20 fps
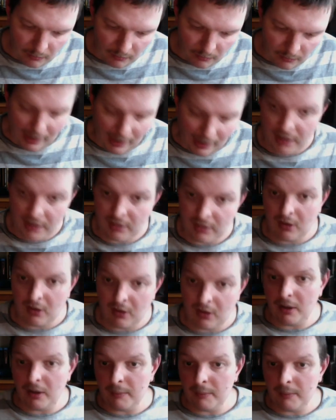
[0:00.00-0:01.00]

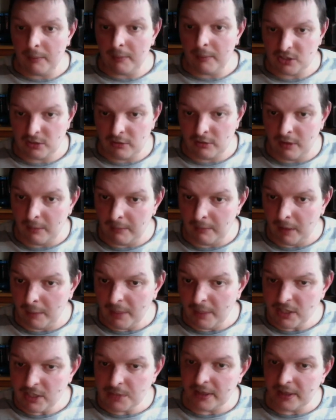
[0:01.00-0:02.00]
I managed
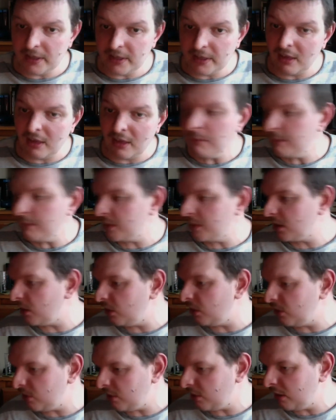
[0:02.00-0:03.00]
to pick this up
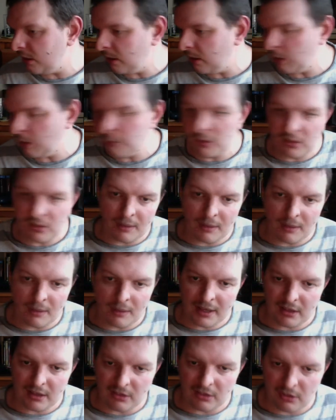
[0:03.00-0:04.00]
because I wanted to get
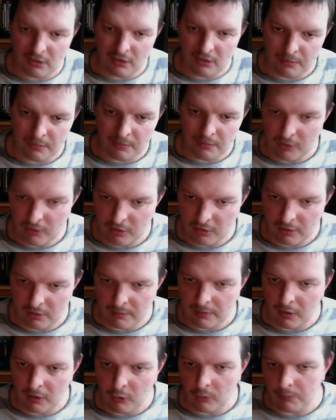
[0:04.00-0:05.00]
back into doing
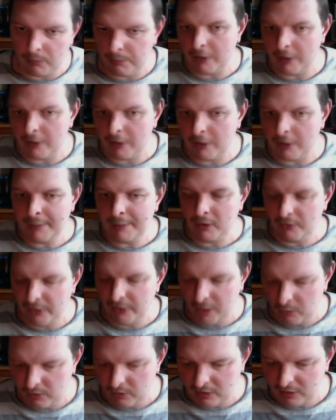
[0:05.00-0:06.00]
some old programming on the
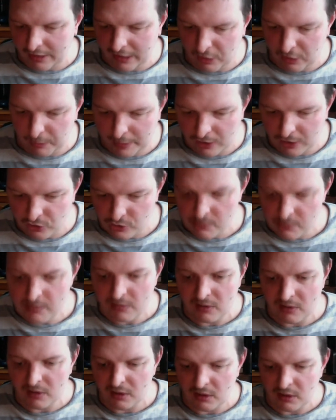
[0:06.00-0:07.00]
old ZX Spectrum,
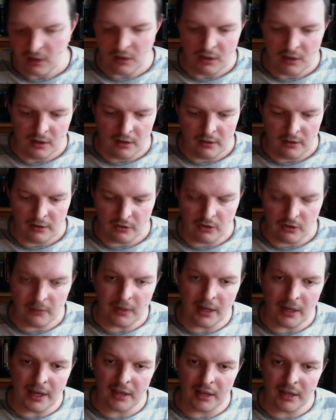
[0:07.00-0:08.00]

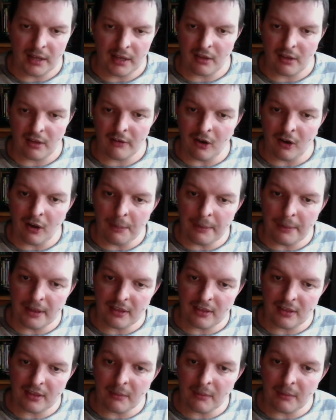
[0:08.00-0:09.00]
and so I
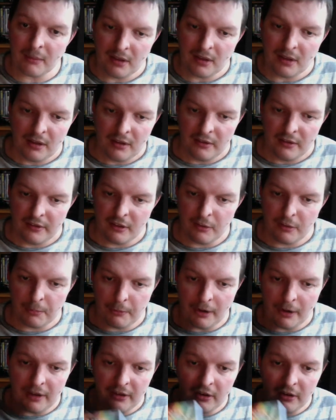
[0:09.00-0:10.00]
picked up this
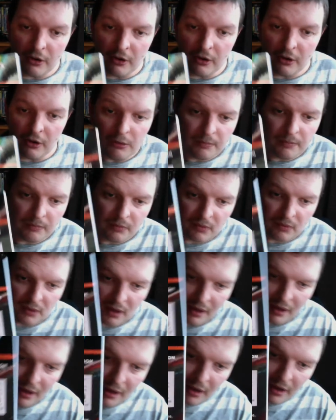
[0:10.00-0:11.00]
brand new
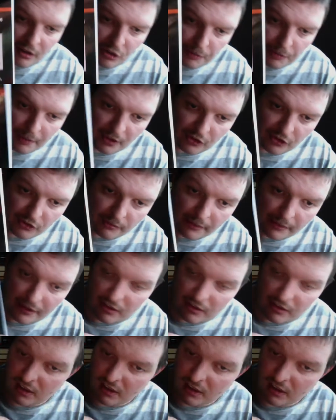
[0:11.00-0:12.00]
Spectrum
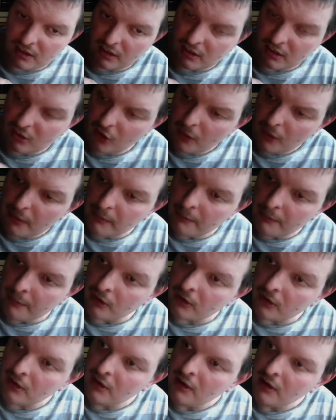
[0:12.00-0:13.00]
Basic typing
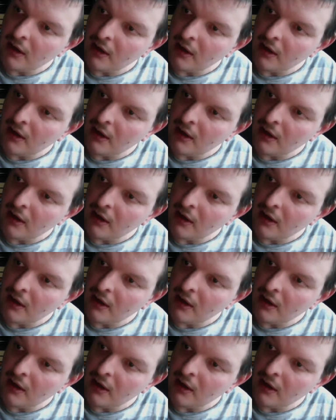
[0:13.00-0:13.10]
book.